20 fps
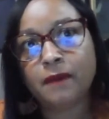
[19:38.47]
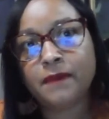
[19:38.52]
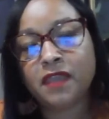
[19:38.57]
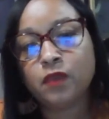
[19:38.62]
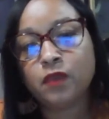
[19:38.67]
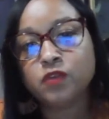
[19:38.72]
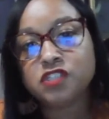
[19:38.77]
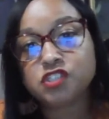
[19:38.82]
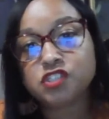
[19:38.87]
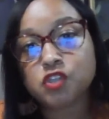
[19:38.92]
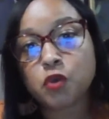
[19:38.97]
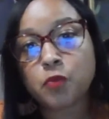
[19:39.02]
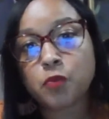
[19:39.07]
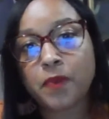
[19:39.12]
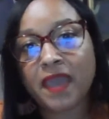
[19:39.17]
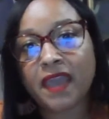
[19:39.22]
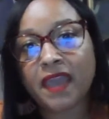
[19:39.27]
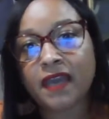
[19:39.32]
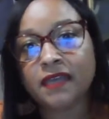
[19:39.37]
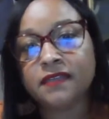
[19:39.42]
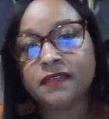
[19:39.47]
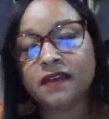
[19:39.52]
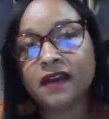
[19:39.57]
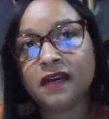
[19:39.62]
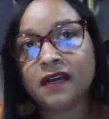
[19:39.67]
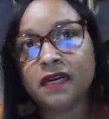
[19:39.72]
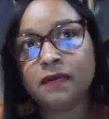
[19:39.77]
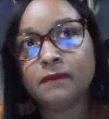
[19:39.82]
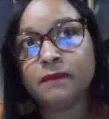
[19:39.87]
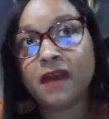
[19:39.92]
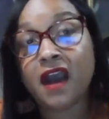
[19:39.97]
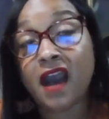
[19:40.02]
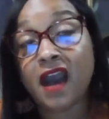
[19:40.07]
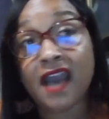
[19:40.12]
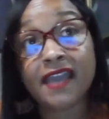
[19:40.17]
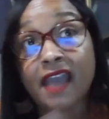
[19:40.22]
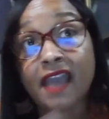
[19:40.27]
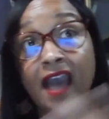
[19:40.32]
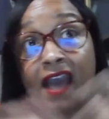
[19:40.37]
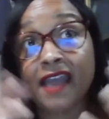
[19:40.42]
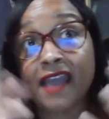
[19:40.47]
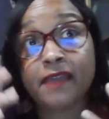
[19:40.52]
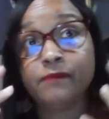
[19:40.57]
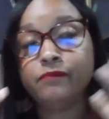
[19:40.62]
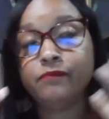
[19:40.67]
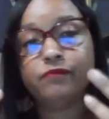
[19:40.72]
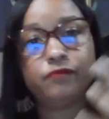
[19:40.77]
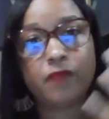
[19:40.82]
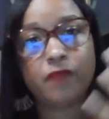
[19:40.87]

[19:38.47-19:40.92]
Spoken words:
It was so bad. I